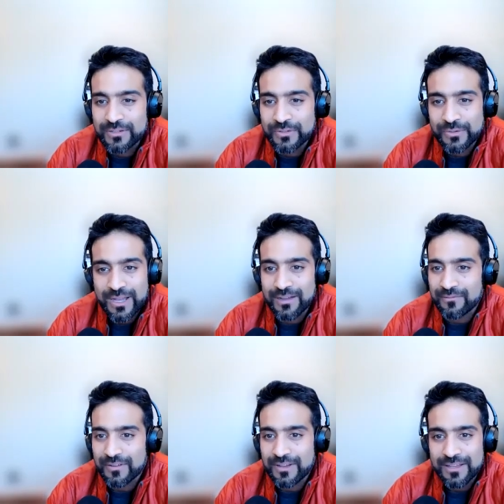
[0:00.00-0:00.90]
Do you
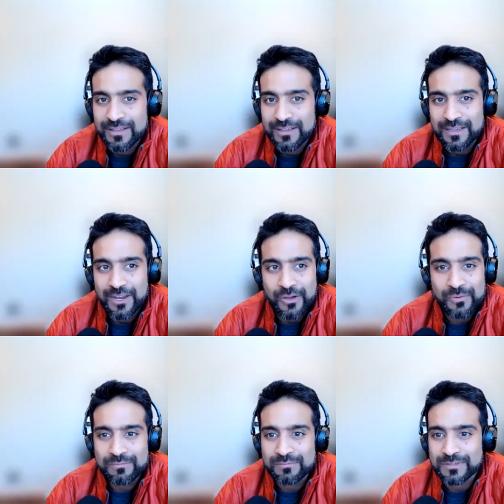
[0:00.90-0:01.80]
have, you
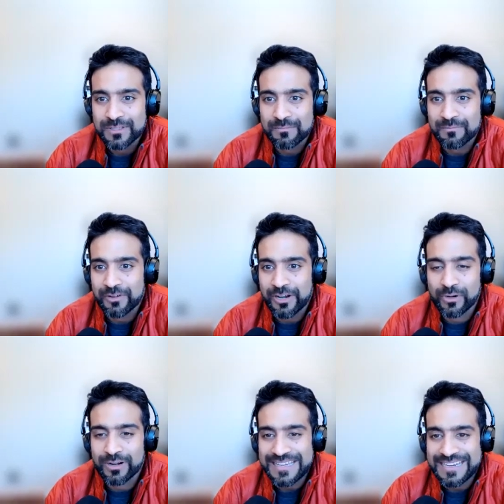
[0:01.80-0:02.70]
know, some
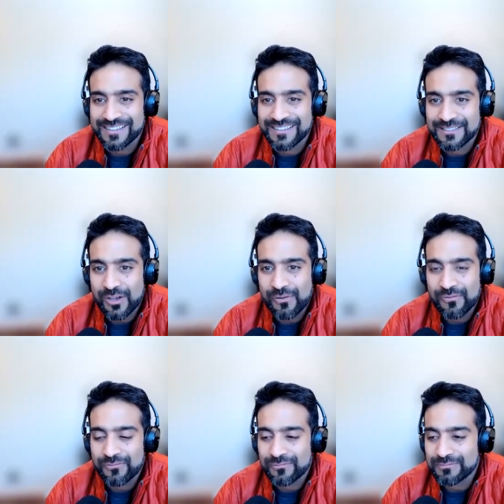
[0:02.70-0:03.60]
regular cadence of